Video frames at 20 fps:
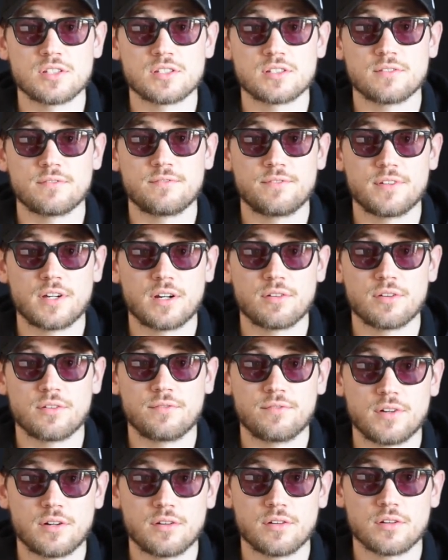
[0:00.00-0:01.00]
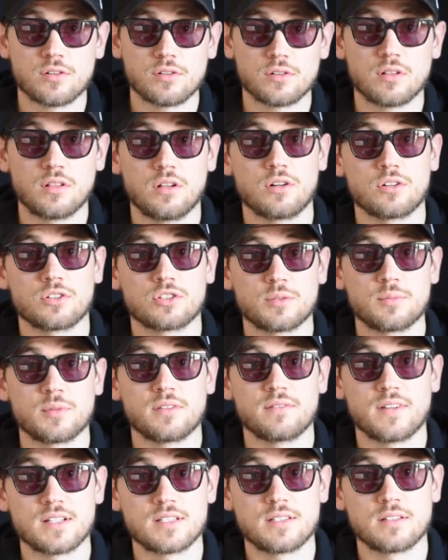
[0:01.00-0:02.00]
is a very, very good long-term
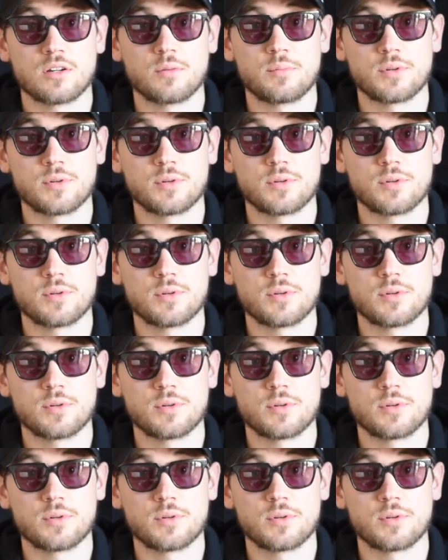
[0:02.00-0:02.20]
investing